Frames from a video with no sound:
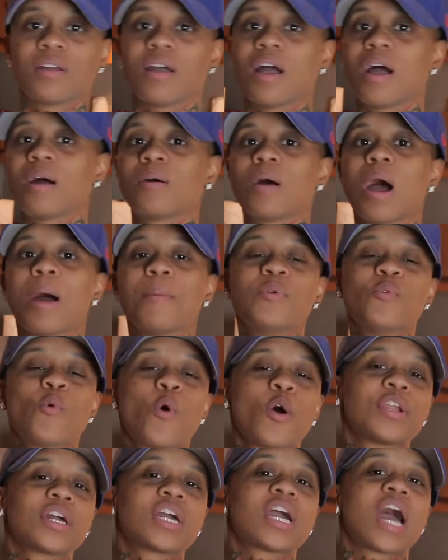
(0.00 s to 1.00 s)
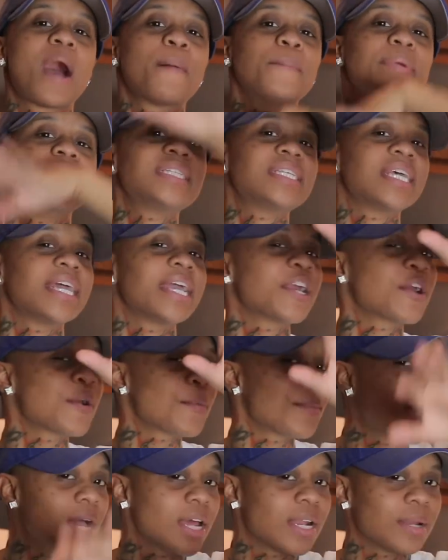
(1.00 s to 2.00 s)
uh, i be wanting to comment to
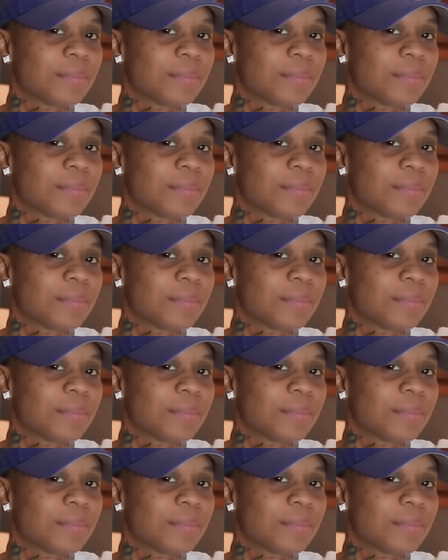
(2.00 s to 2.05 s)
everybody,